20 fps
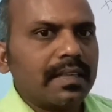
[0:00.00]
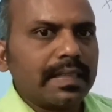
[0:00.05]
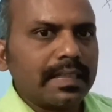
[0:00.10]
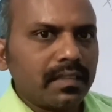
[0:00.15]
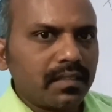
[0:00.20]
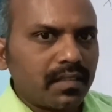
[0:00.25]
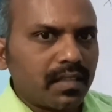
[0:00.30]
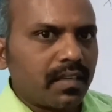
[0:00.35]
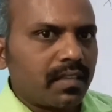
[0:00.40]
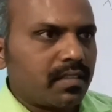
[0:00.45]

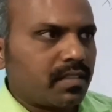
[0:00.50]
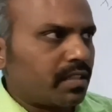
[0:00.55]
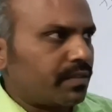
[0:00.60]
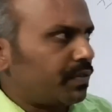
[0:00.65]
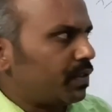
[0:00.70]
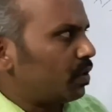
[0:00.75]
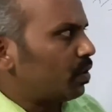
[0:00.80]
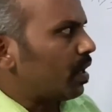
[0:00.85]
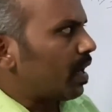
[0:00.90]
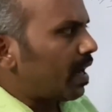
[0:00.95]
In that,
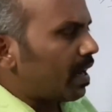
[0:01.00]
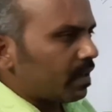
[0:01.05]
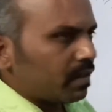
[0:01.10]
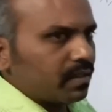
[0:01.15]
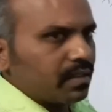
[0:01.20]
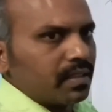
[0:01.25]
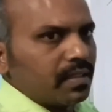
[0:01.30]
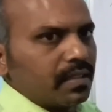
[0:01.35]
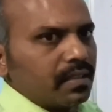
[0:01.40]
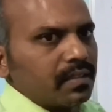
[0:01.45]
if you
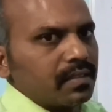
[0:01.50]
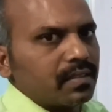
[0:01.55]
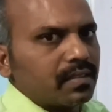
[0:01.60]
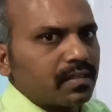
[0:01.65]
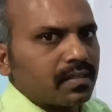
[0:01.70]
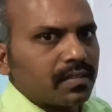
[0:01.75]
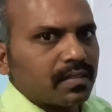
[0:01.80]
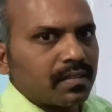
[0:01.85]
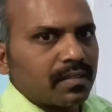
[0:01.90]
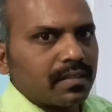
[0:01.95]
add
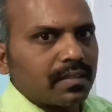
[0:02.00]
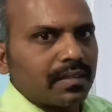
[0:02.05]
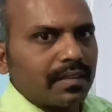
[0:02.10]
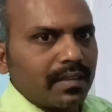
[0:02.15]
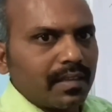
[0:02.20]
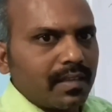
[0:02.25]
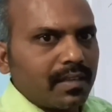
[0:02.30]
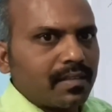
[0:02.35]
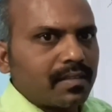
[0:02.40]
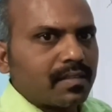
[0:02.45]
these
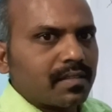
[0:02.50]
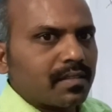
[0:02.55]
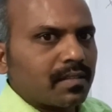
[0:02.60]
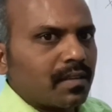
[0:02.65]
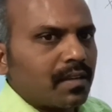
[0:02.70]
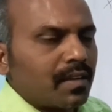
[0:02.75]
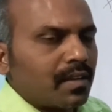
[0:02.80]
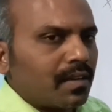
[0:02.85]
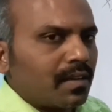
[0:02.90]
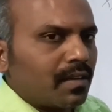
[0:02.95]

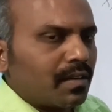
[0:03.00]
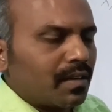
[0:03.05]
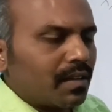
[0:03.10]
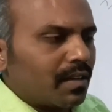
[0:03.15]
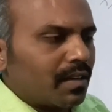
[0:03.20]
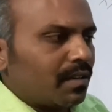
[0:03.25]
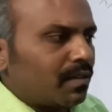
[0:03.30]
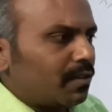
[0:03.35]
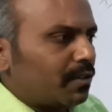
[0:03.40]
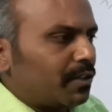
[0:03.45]

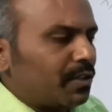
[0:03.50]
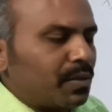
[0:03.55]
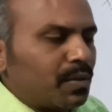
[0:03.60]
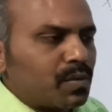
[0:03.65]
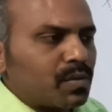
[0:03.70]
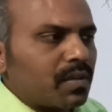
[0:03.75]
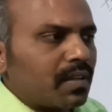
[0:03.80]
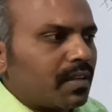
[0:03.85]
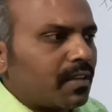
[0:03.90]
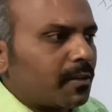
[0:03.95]

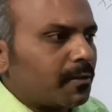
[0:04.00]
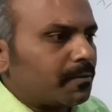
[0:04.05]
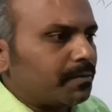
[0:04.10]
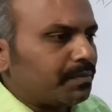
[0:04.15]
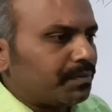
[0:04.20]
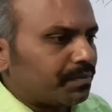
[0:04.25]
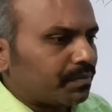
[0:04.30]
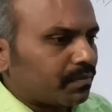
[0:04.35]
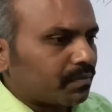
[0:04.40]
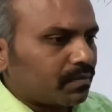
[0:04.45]
use like
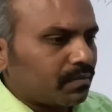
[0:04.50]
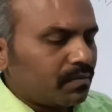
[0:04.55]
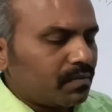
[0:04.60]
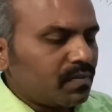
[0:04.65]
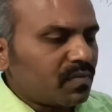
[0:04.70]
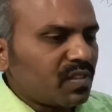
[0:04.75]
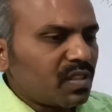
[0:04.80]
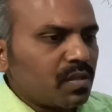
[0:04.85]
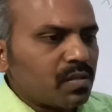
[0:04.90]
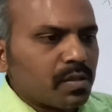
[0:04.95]

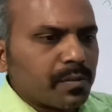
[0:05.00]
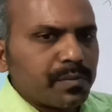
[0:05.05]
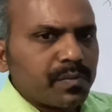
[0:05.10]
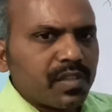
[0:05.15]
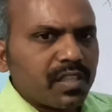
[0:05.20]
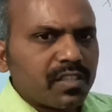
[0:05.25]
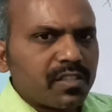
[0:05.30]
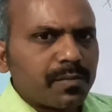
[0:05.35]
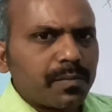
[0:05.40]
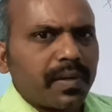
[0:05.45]

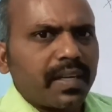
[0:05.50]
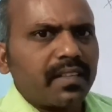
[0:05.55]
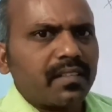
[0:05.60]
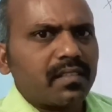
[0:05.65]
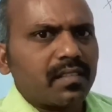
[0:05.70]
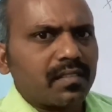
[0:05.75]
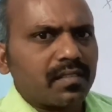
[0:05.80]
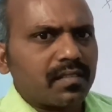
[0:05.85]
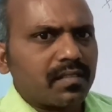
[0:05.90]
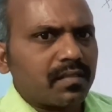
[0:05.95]
some
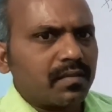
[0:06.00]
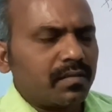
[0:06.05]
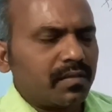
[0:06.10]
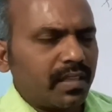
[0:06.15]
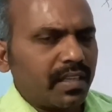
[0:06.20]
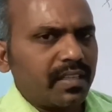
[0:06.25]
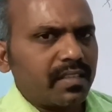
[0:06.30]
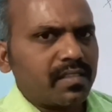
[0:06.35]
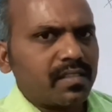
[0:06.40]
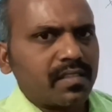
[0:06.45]
spices
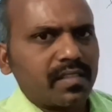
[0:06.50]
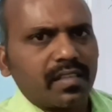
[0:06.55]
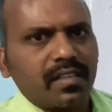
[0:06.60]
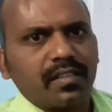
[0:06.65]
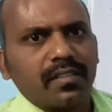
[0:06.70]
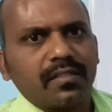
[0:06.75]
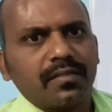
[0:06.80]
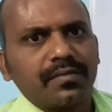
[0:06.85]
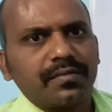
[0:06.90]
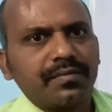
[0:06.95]

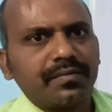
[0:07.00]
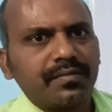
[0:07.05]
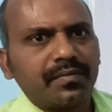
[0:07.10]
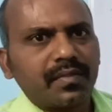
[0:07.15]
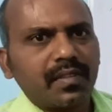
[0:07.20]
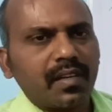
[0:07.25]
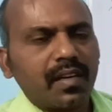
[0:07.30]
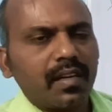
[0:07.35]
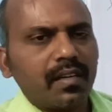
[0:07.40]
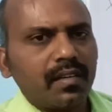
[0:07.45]
tastier
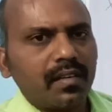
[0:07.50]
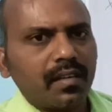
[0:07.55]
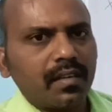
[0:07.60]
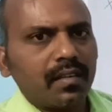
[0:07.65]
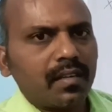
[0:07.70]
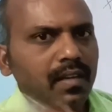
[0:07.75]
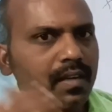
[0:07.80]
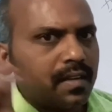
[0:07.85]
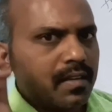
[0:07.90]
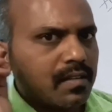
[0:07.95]
and
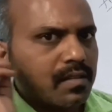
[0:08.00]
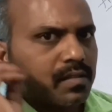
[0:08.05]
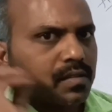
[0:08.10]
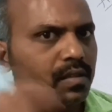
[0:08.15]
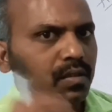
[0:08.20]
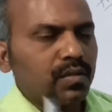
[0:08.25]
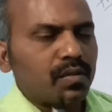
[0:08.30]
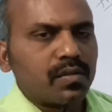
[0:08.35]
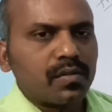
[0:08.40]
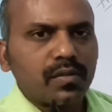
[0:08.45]

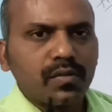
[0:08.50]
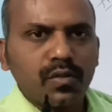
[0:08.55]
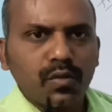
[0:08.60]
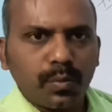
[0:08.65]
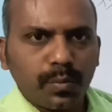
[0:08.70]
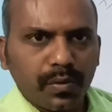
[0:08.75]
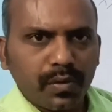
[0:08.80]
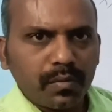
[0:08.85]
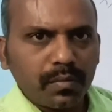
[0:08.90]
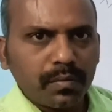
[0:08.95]
sounds
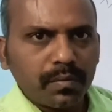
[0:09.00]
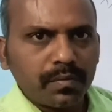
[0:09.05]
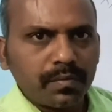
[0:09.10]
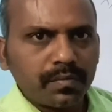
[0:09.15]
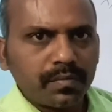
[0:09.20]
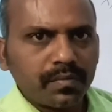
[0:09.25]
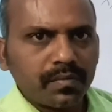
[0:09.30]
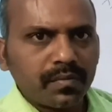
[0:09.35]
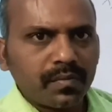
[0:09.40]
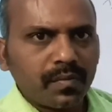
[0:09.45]
superb,
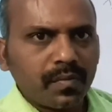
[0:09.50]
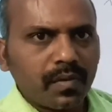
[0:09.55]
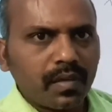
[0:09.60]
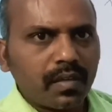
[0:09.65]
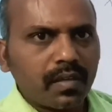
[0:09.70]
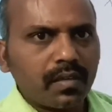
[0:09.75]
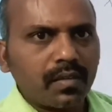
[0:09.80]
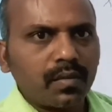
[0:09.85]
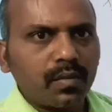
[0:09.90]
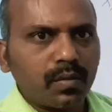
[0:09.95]

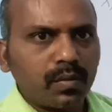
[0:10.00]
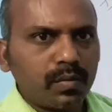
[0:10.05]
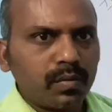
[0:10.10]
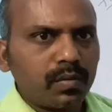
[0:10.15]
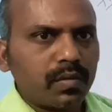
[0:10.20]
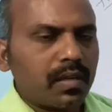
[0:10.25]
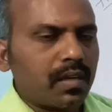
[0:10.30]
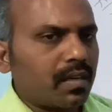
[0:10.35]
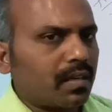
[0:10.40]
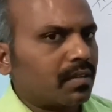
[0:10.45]
and
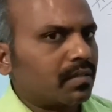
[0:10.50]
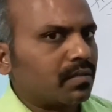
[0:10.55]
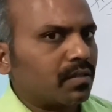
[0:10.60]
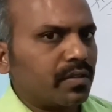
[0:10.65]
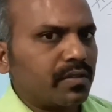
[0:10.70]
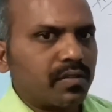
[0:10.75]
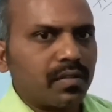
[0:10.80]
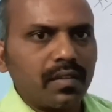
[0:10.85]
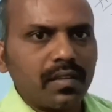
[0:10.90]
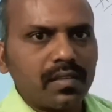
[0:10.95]
who are
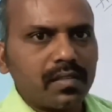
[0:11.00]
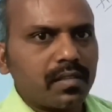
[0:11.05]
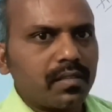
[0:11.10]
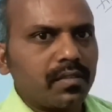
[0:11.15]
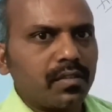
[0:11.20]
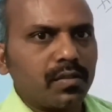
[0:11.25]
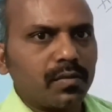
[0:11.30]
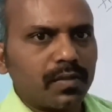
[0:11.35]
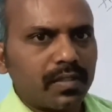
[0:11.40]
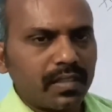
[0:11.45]
going to
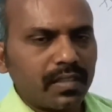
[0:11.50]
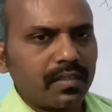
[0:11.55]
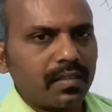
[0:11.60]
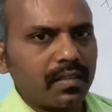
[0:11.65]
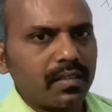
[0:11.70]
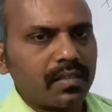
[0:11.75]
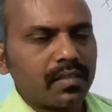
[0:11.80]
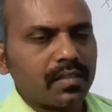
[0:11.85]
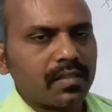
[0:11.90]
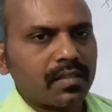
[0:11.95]
listen your
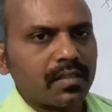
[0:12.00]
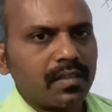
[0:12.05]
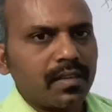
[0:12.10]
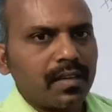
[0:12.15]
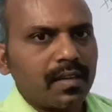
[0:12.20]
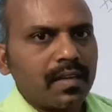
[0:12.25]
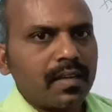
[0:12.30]
English,